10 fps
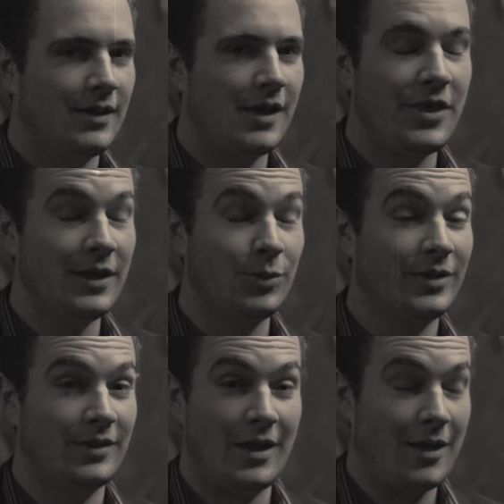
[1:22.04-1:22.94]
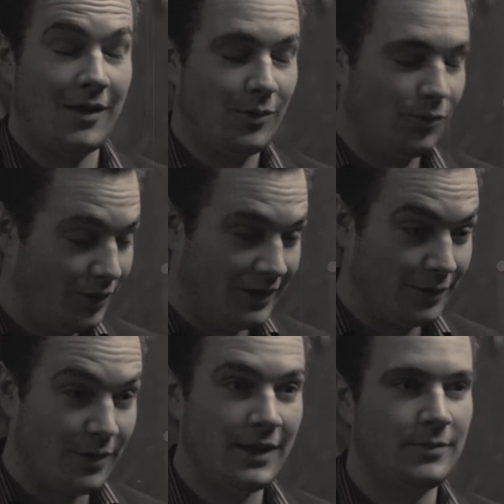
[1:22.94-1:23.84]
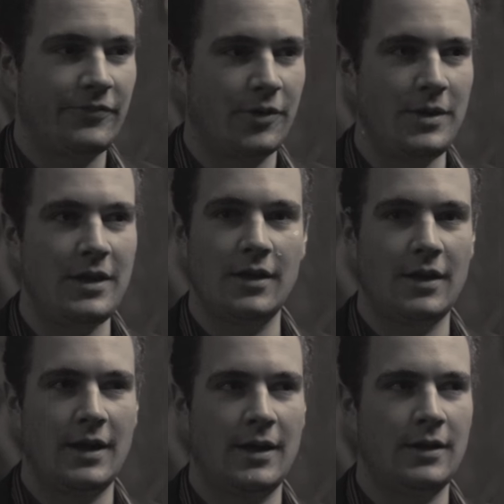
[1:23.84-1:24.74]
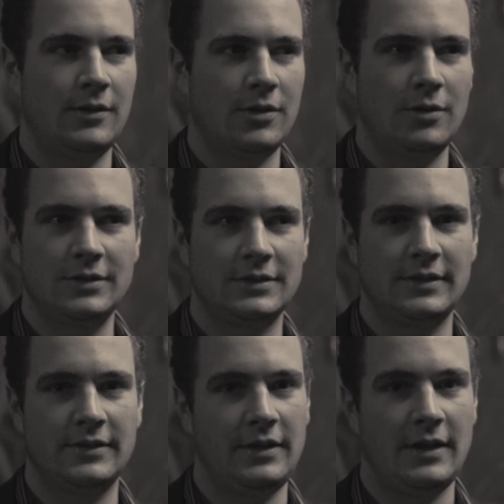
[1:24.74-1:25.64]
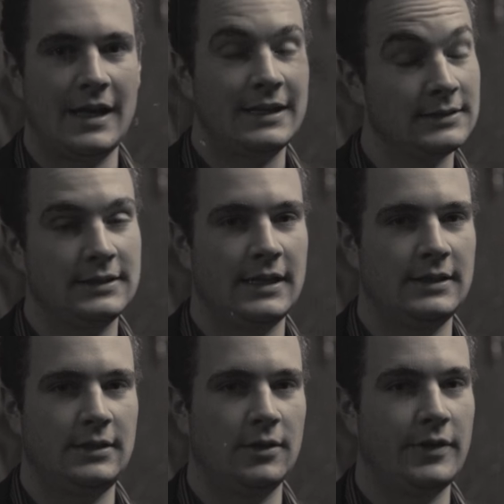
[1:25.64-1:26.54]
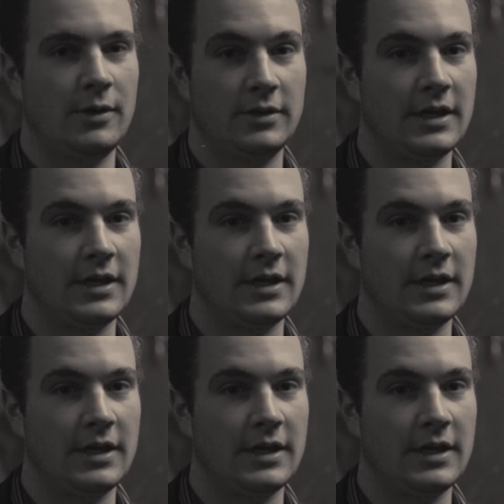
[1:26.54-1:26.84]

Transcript: I think it was really great. For me, uh, Roland is the Alan Kennedy of our